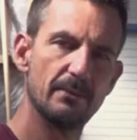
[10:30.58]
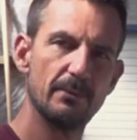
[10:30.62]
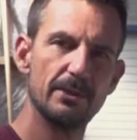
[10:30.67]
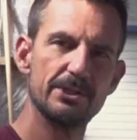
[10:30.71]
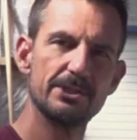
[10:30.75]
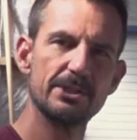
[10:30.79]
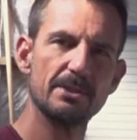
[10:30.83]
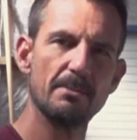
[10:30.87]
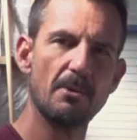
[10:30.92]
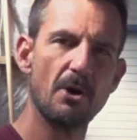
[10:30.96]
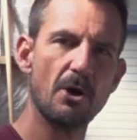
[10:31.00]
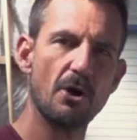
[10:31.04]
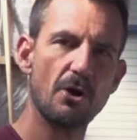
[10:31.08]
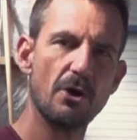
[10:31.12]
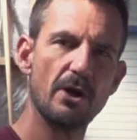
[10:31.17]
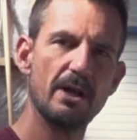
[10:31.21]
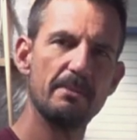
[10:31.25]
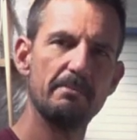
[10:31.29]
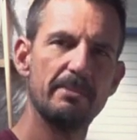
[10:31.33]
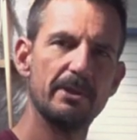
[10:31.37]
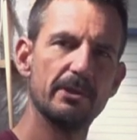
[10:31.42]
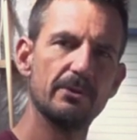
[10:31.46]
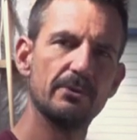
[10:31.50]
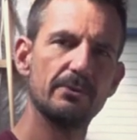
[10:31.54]
it with some
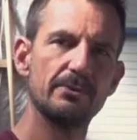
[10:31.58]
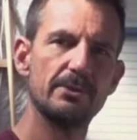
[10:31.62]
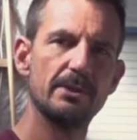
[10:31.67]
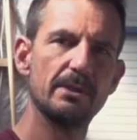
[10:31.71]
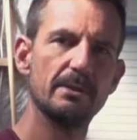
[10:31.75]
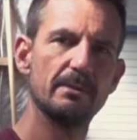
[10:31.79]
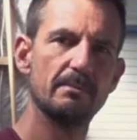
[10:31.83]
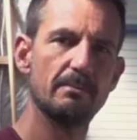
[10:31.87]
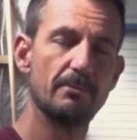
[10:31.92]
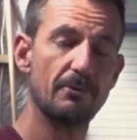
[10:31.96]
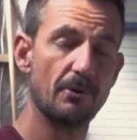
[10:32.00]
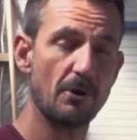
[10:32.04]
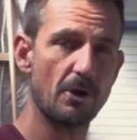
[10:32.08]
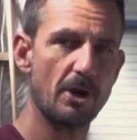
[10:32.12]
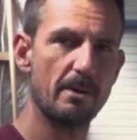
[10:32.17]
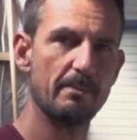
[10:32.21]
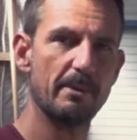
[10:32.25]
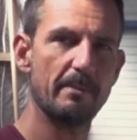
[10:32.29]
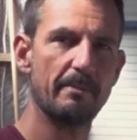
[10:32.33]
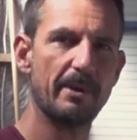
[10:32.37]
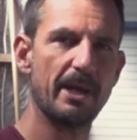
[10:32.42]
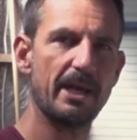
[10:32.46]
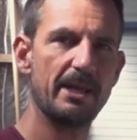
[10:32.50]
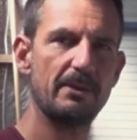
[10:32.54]
high build
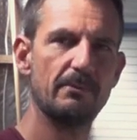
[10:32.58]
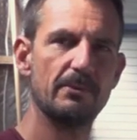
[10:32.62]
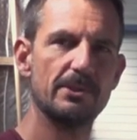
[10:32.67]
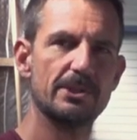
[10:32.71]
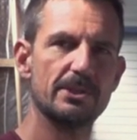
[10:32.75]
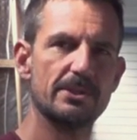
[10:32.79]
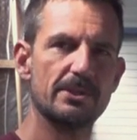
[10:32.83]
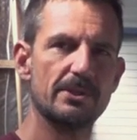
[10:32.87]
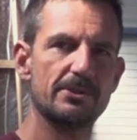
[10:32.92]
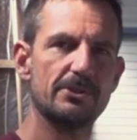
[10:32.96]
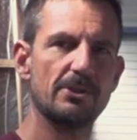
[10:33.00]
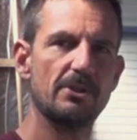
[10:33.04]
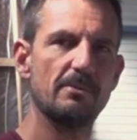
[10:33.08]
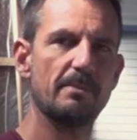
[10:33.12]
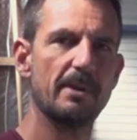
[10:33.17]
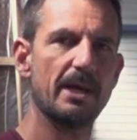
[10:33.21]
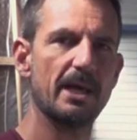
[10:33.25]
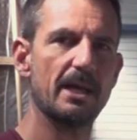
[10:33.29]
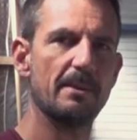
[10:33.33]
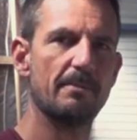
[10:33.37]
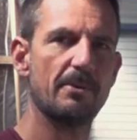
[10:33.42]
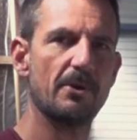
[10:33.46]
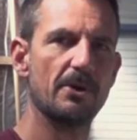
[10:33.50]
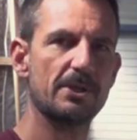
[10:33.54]
primer paint, which is a
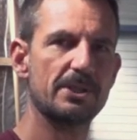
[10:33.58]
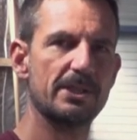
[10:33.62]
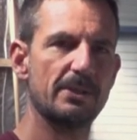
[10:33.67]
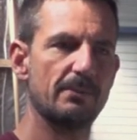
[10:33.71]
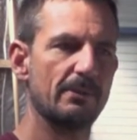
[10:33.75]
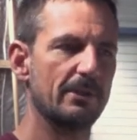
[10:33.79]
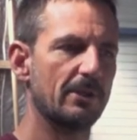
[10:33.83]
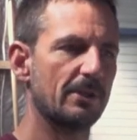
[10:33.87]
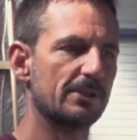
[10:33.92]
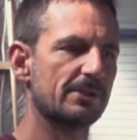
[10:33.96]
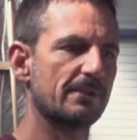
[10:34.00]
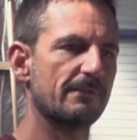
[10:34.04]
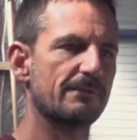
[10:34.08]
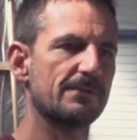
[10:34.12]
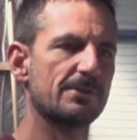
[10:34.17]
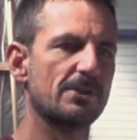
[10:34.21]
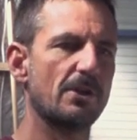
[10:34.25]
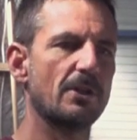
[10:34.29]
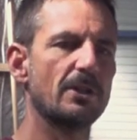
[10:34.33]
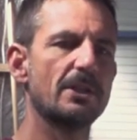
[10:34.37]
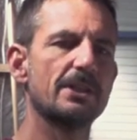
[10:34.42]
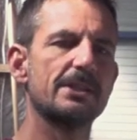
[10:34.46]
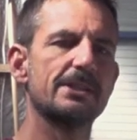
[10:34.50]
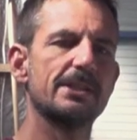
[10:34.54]
two-part epoxy with lots of
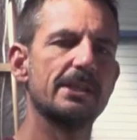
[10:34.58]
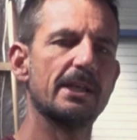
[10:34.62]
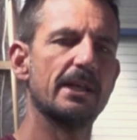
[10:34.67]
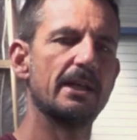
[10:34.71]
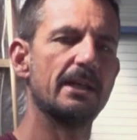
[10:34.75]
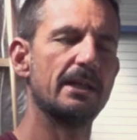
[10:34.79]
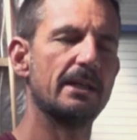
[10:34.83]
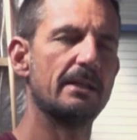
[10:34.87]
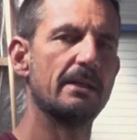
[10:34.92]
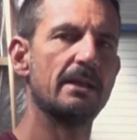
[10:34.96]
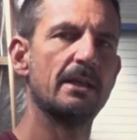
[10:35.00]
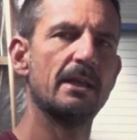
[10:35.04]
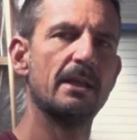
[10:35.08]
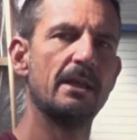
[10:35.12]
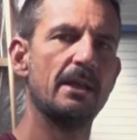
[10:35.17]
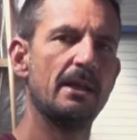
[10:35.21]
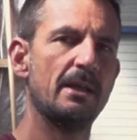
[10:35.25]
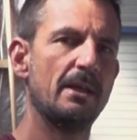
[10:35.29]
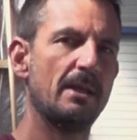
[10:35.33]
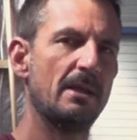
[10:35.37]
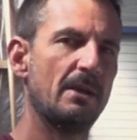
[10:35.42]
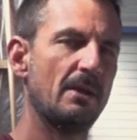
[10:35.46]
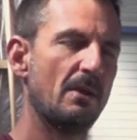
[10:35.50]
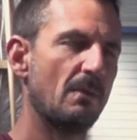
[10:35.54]
solids in it. And
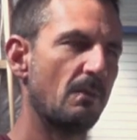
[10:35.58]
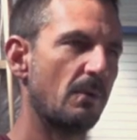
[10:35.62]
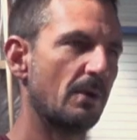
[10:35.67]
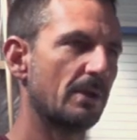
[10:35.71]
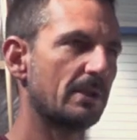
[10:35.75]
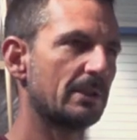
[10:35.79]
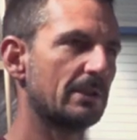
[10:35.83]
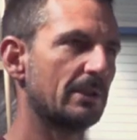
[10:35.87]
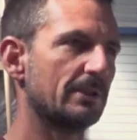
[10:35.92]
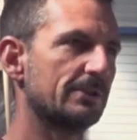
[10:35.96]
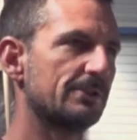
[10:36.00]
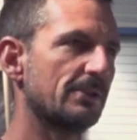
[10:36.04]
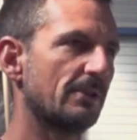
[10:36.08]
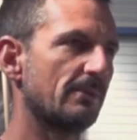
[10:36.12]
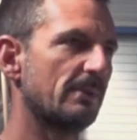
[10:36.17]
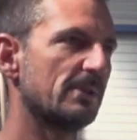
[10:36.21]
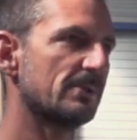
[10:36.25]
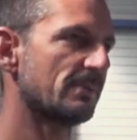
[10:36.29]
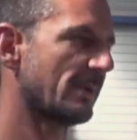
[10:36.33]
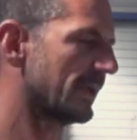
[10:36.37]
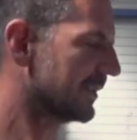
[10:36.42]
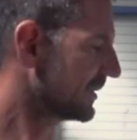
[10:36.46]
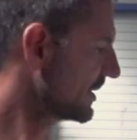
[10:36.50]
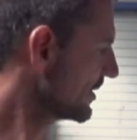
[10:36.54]
what it'll do
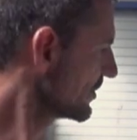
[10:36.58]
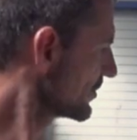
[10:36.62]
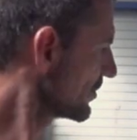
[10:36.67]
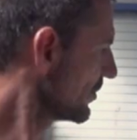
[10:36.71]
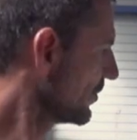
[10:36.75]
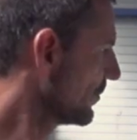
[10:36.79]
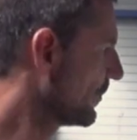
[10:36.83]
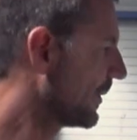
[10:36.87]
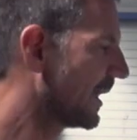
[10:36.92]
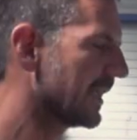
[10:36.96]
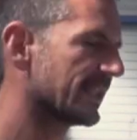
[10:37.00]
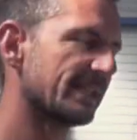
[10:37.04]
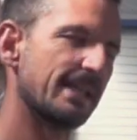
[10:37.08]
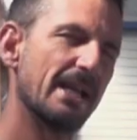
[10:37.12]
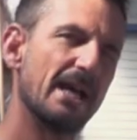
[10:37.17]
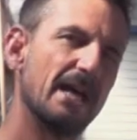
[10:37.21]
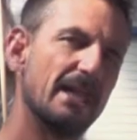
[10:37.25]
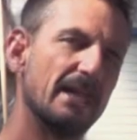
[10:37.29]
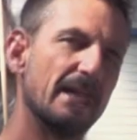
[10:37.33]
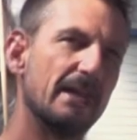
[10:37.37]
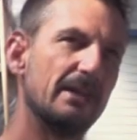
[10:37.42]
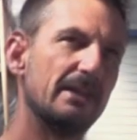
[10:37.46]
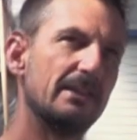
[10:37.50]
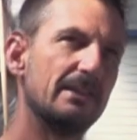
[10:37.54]
is once it's all one
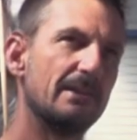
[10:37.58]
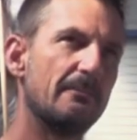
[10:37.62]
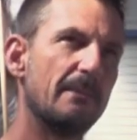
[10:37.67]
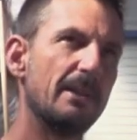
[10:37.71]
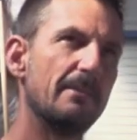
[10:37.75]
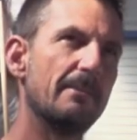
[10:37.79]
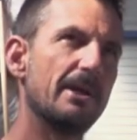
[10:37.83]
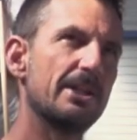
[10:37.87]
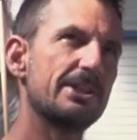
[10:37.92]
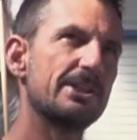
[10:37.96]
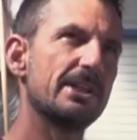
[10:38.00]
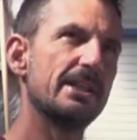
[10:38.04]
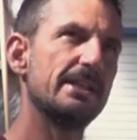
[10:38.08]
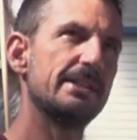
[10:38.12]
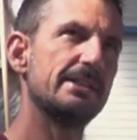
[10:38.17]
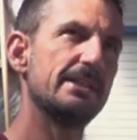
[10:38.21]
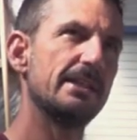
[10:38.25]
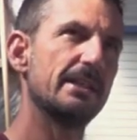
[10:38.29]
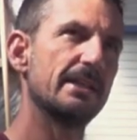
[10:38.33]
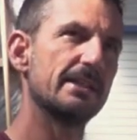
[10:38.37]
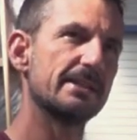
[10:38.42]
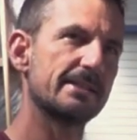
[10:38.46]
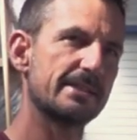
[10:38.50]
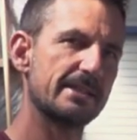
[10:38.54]
colour, it'll be much
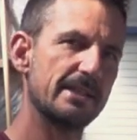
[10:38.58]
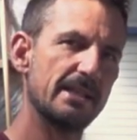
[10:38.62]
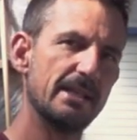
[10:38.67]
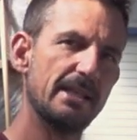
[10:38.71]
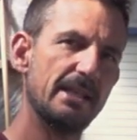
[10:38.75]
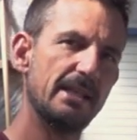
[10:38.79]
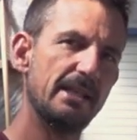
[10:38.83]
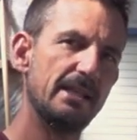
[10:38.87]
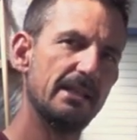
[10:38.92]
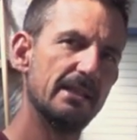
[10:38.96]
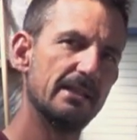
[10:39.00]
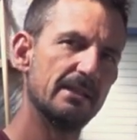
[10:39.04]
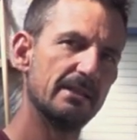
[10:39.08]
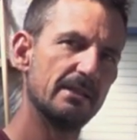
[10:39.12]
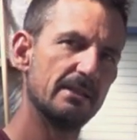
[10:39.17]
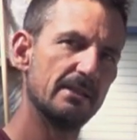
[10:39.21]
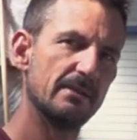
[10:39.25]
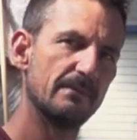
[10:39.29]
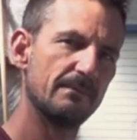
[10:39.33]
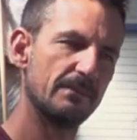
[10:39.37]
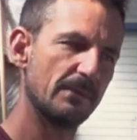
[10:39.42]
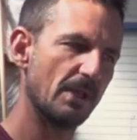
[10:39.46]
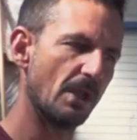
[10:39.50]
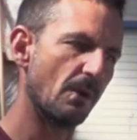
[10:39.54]
easier to see,
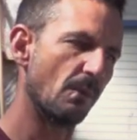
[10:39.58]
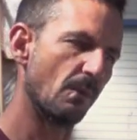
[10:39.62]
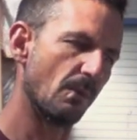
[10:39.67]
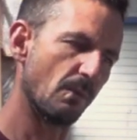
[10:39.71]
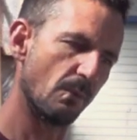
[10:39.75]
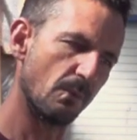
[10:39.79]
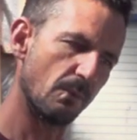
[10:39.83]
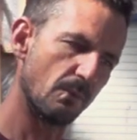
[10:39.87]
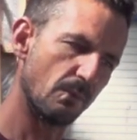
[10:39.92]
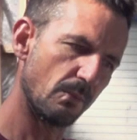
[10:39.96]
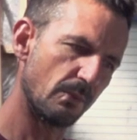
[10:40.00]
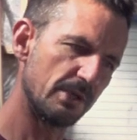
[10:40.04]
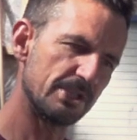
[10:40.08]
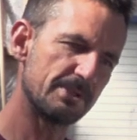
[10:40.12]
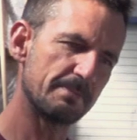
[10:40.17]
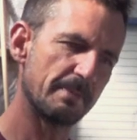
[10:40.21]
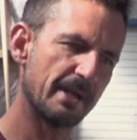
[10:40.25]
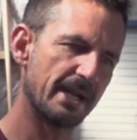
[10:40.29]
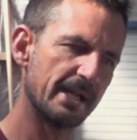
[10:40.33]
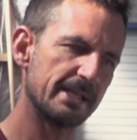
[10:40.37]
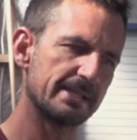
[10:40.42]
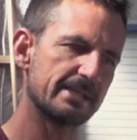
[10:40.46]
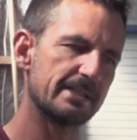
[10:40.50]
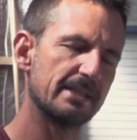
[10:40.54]
you know, which
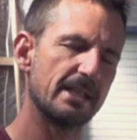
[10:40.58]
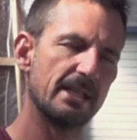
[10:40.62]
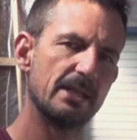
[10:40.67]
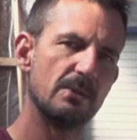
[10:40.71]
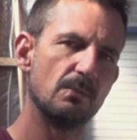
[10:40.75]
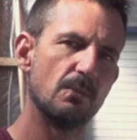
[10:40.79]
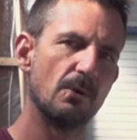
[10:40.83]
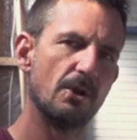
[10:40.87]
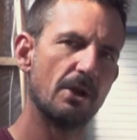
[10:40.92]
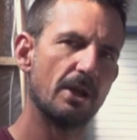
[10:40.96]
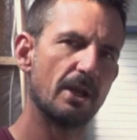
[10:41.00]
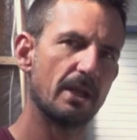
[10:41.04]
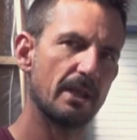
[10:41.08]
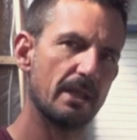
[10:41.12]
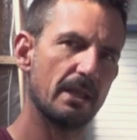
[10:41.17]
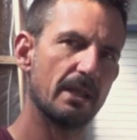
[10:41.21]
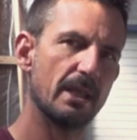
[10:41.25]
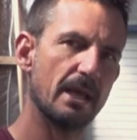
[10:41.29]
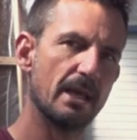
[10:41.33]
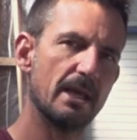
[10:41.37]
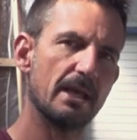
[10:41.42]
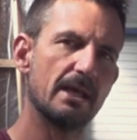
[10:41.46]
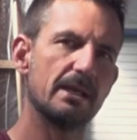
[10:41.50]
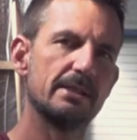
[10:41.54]
parts need work
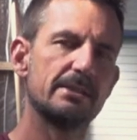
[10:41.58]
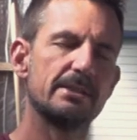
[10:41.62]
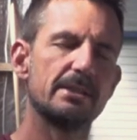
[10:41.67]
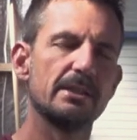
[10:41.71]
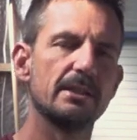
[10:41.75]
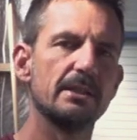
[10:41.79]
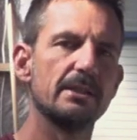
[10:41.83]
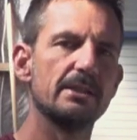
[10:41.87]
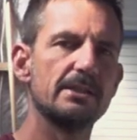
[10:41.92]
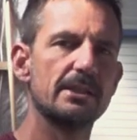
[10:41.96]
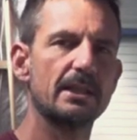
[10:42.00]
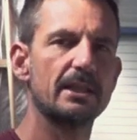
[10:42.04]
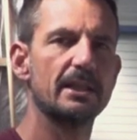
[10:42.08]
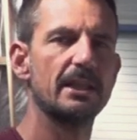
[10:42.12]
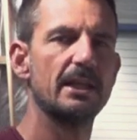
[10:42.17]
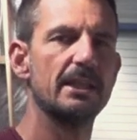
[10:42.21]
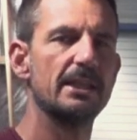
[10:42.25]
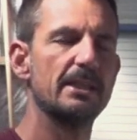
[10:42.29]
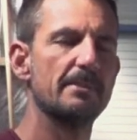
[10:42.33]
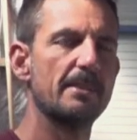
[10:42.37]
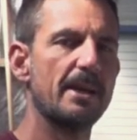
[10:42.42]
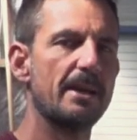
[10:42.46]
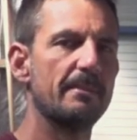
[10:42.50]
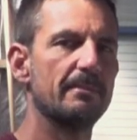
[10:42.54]
to
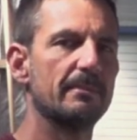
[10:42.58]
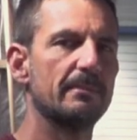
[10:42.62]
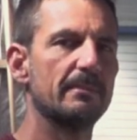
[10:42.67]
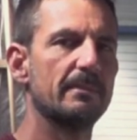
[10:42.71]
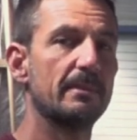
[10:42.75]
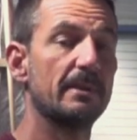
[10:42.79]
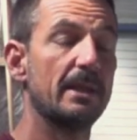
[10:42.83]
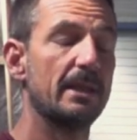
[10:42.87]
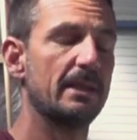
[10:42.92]
clean them up and